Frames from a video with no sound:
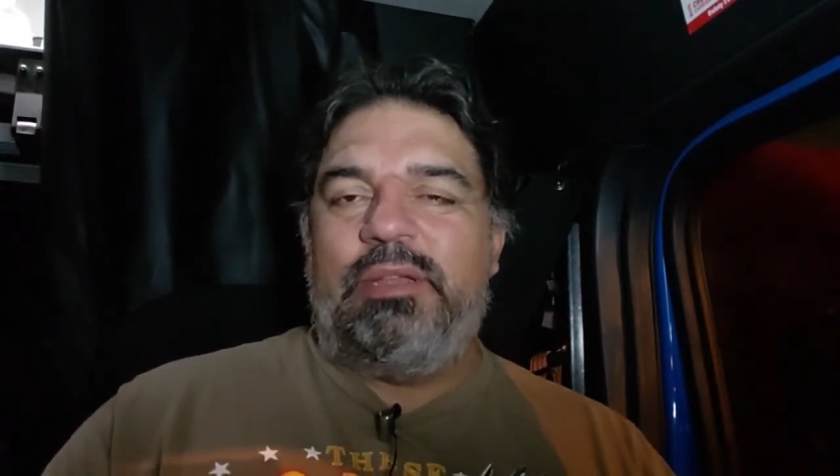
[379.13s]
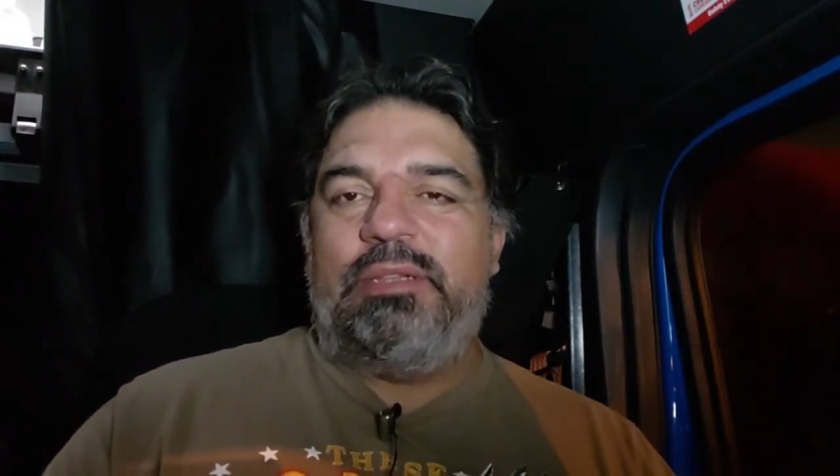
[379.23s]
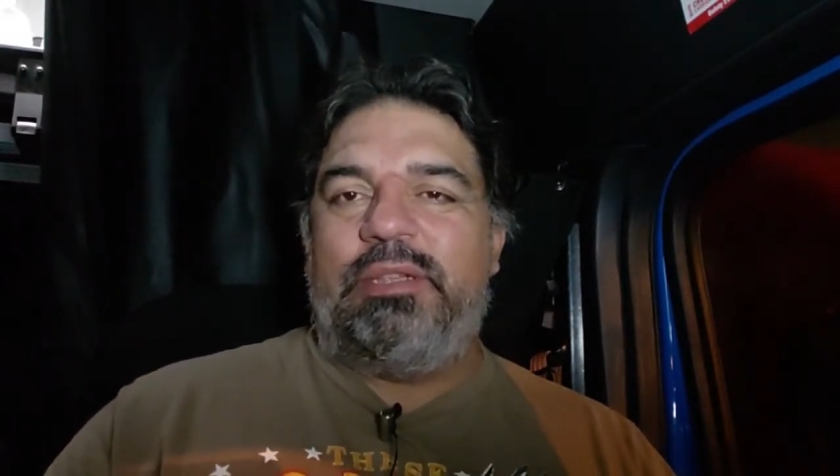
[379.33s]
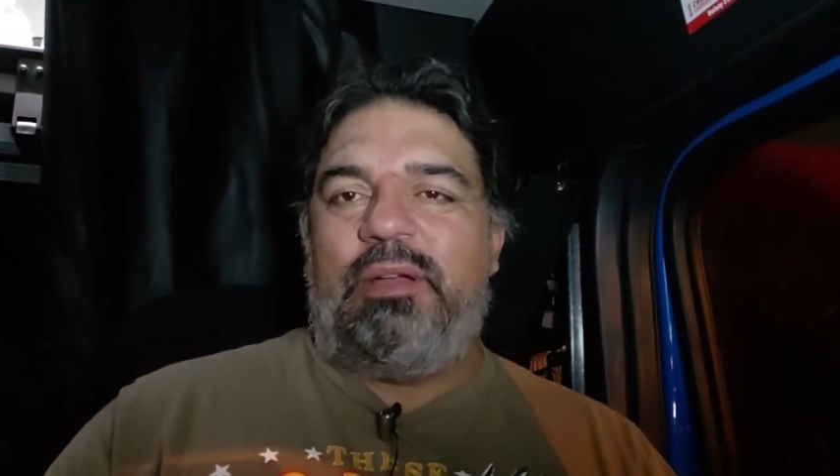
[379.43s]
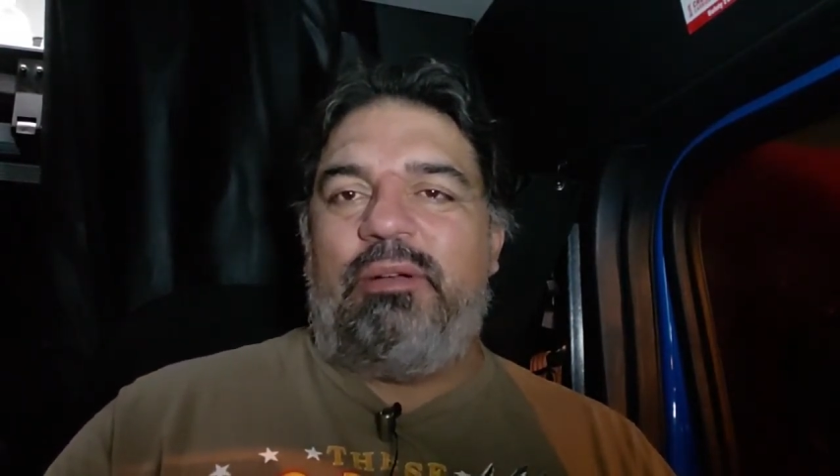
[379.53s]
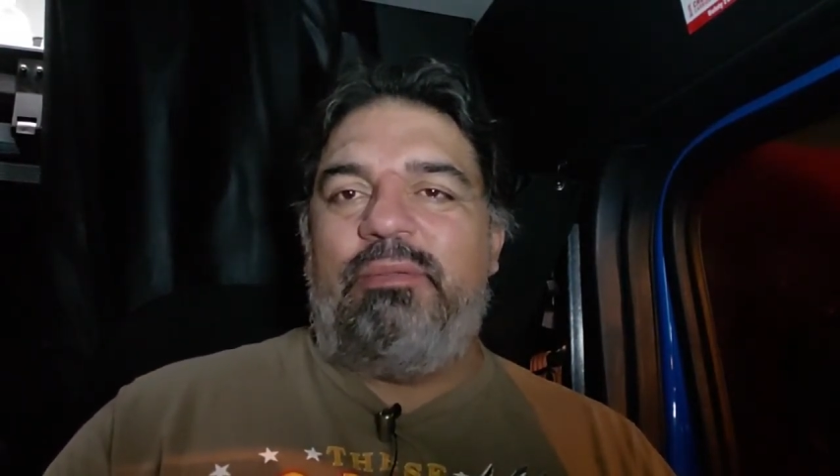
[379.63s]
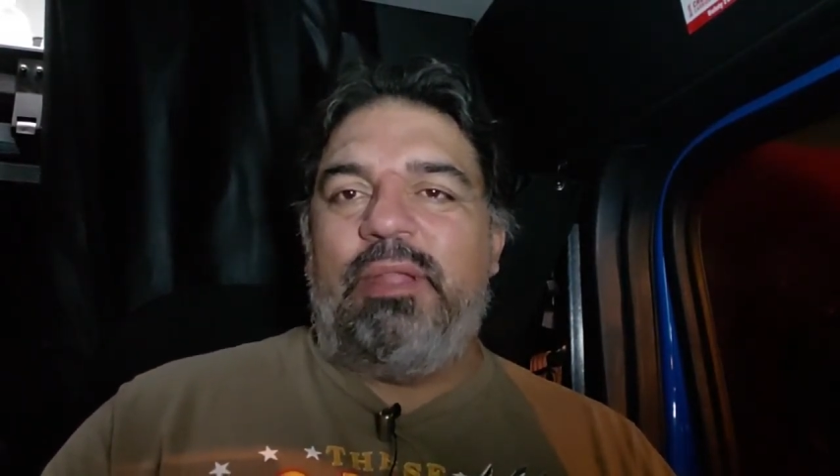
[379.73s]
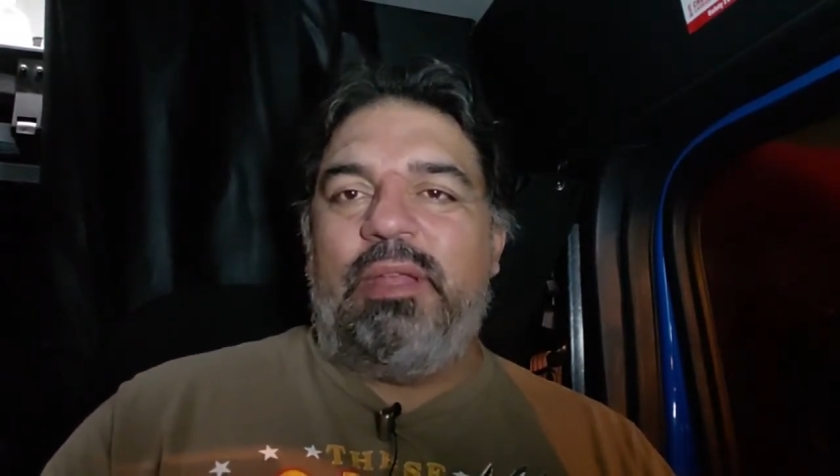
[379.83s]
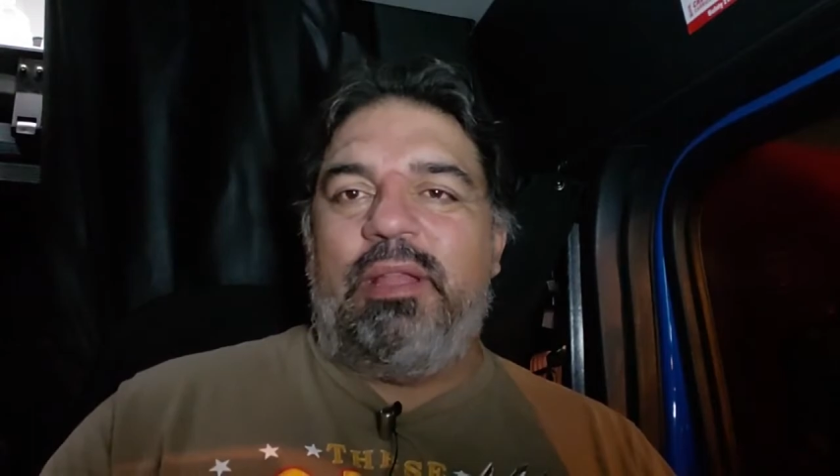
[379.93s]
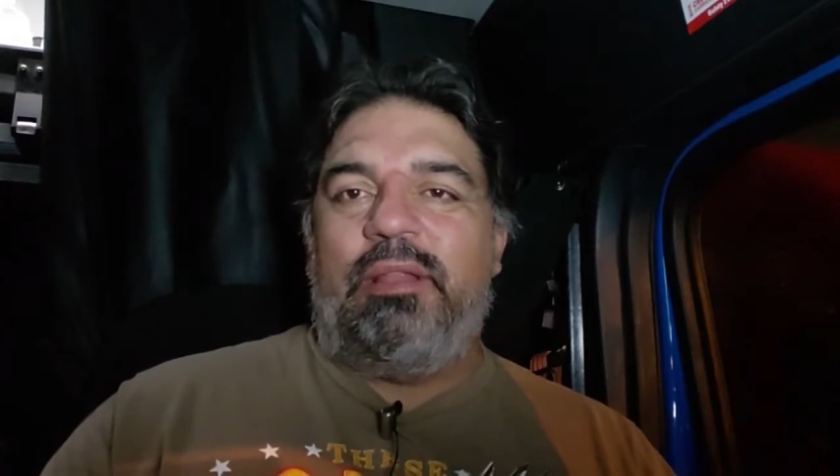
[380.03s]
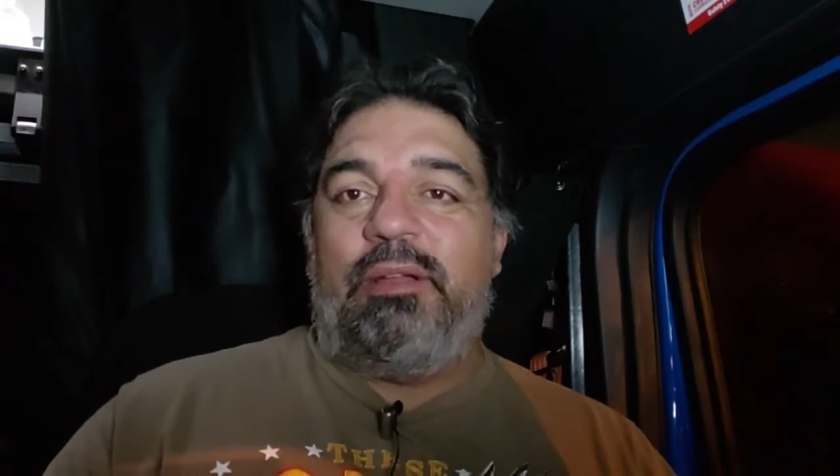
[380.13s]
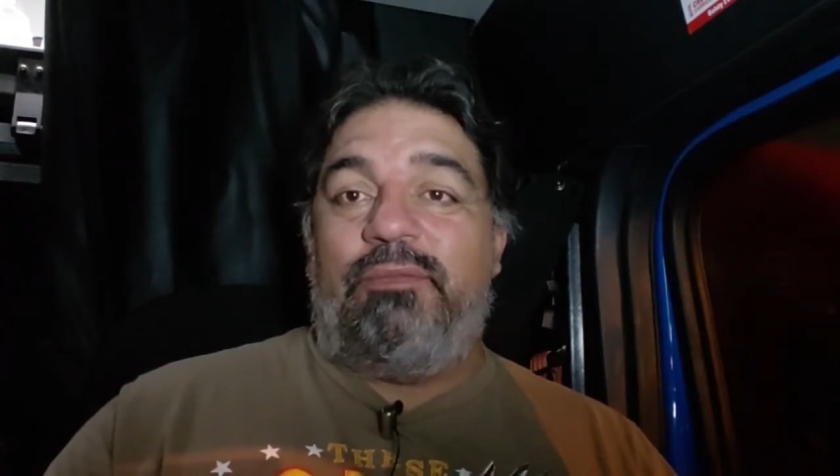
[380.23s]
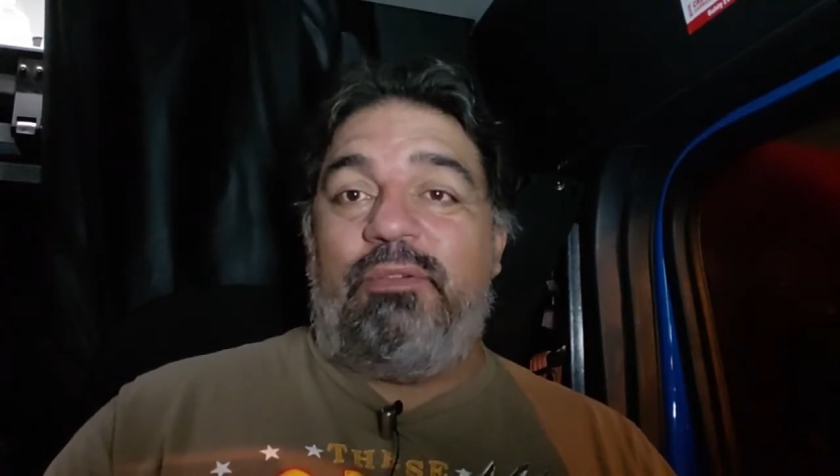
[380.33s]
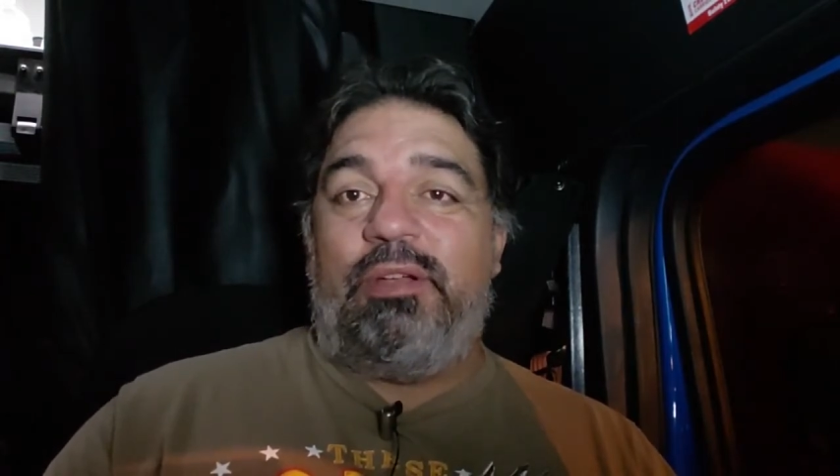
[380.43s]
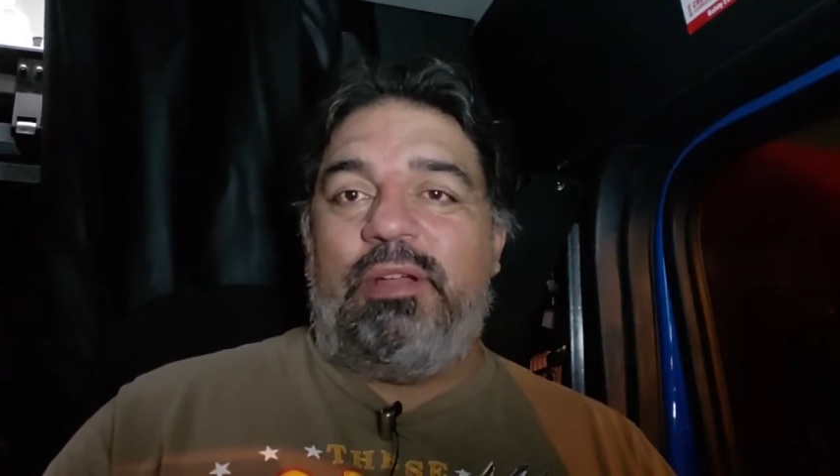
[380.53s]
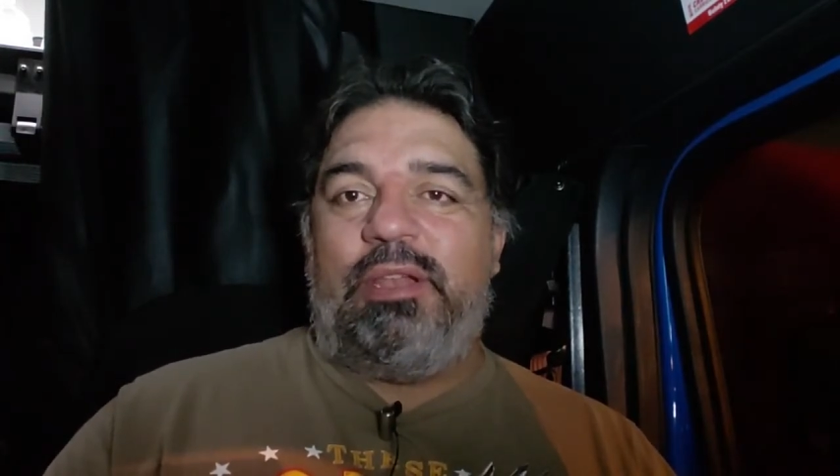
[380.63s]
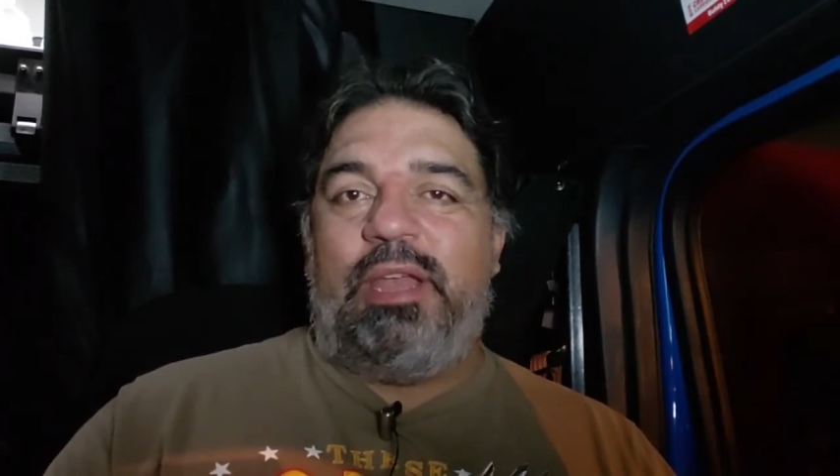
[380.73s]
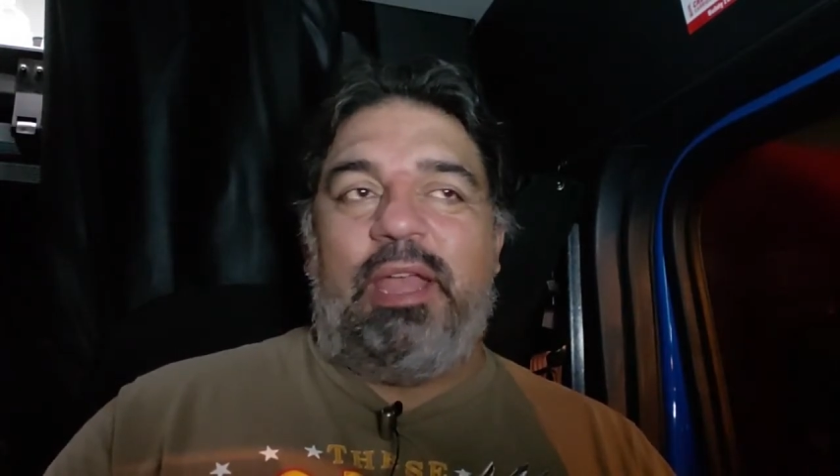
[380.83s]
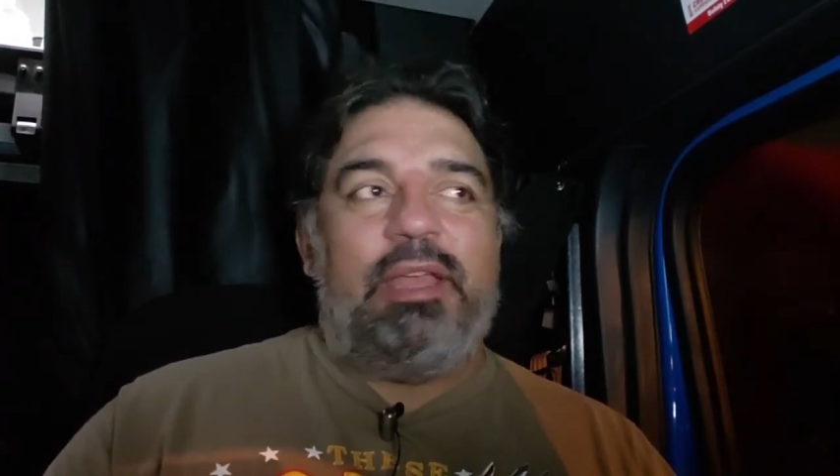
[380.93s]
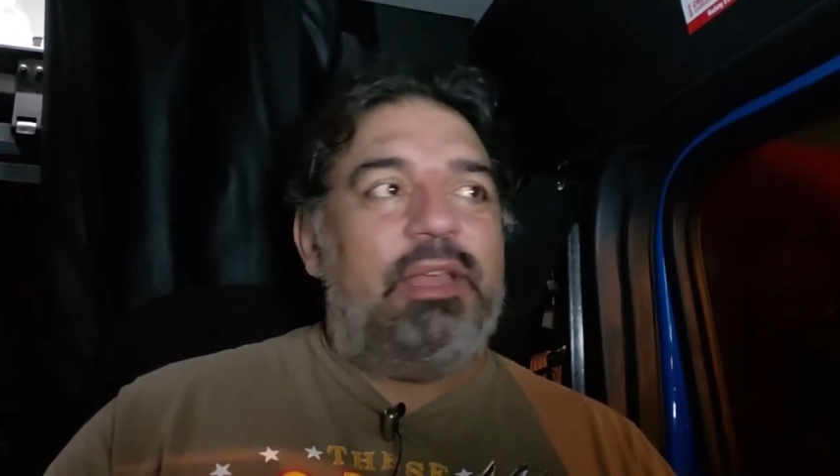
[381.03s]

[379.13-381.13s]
So looking forward to a good day.